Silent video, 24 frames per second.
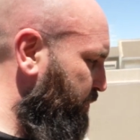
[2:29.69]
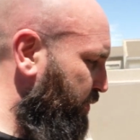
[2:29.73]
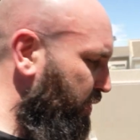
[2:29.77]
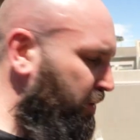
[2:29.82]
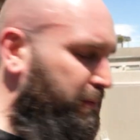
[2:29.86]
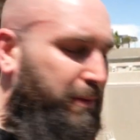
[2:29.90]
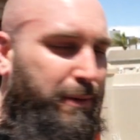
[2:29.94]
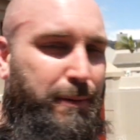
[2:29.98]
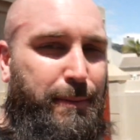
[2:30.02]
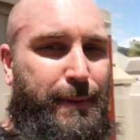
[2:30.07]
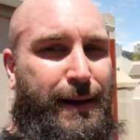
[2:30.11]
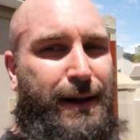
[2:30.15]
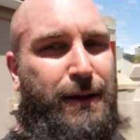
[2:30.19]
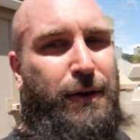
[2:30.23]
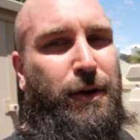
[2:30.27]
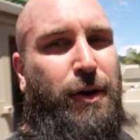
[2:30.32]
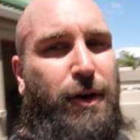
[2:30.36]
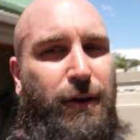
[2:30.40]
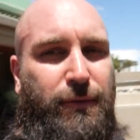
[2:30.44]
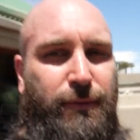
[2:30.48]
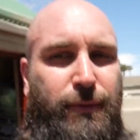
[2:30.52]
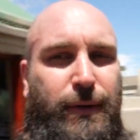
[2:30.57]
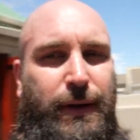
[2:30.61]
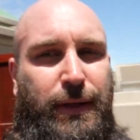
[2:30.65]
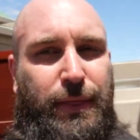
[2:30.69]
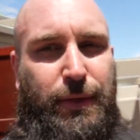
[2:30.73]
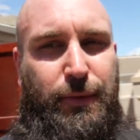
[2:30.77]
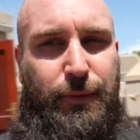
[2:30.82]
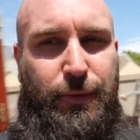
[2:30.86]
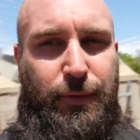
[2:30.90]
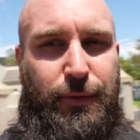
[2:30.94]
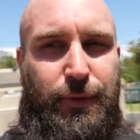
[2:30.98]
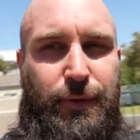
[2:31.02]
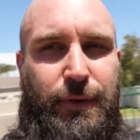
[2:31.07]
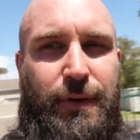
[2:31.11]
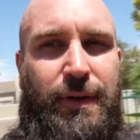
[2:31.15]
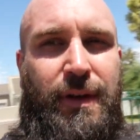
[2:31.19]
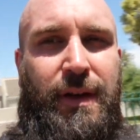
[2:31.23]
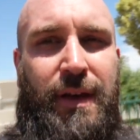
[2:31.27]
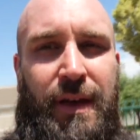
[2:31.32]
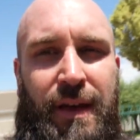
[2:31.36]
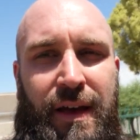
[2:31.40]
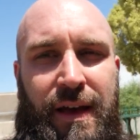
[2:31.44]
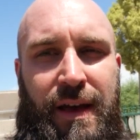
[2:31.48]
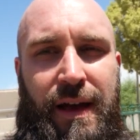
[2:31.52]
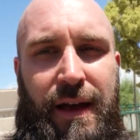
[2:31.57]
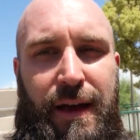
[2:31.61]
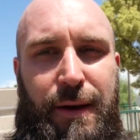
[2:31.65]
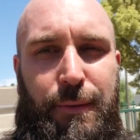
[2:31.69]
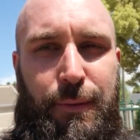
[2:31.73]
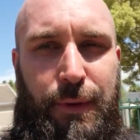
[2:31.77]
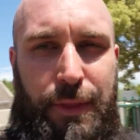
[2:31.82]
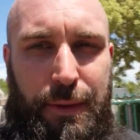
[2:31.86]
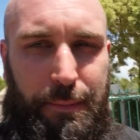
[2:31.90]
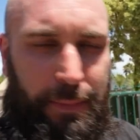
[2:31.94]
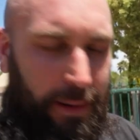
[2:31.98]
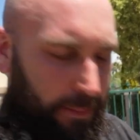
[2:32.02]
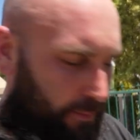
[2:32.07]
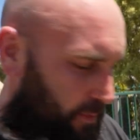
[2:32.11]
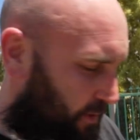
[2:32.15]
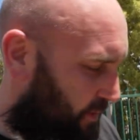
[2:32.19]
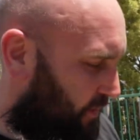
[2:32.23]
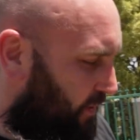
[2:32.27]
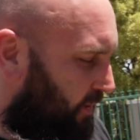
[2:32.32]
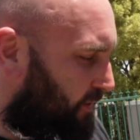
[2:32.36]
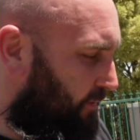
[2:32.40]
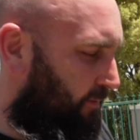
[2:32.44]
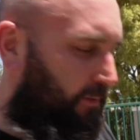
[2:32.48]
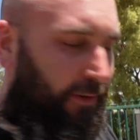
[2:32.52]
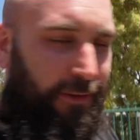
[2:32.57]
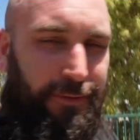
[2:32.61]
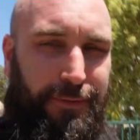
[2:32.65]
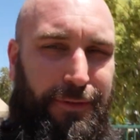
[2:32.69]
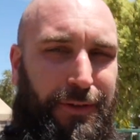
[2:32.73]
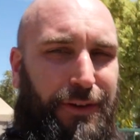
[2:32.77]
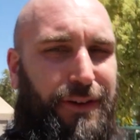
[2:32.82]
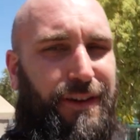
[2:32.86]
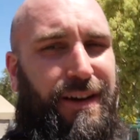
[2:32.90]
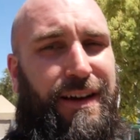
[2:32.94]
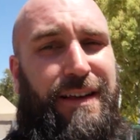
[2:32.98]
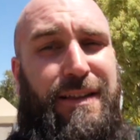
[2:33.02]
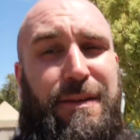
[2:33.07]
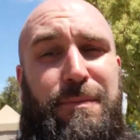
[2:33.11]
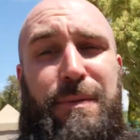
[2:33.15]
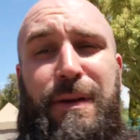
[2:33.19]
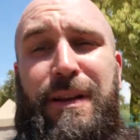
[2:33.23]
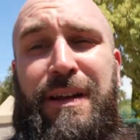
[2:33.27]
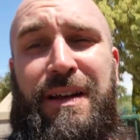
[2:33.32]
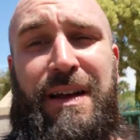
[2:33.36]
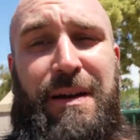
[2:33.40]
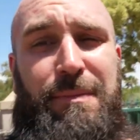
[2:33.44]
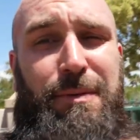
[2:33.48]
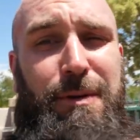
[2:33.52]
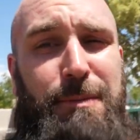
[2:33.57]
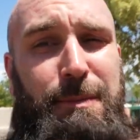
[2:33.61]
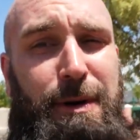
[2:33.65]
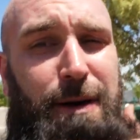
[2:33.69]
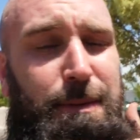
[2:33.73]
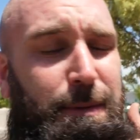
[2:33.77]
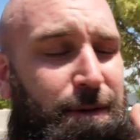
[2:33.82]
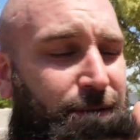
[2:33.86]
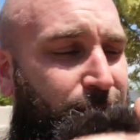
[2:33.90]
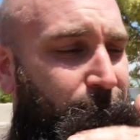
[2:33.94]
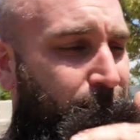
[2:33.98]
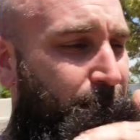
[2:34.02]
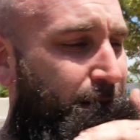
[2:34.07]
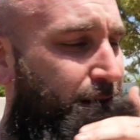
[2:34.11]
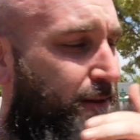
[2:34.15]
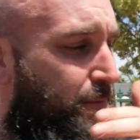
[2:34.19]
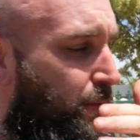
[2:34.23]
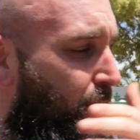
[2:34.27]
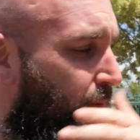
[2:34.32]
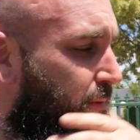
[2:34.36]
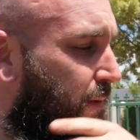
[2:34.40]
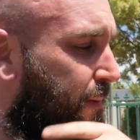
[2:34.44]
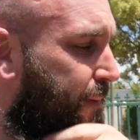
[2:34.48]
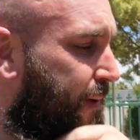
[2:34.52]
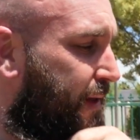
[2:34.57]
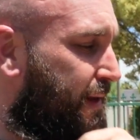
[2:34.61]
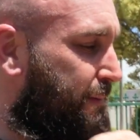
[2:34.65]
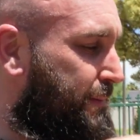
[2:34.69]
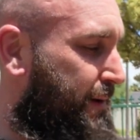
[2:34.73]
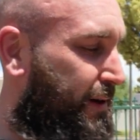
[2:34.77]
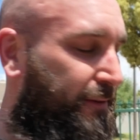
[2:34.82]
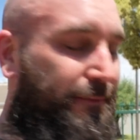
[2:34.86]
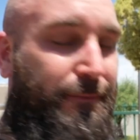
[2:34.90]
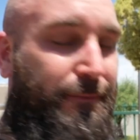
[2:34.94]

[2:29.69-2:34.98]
probably about halfway through with the bumper so far. For you guys it's been a couple of moments, for me it's probably been about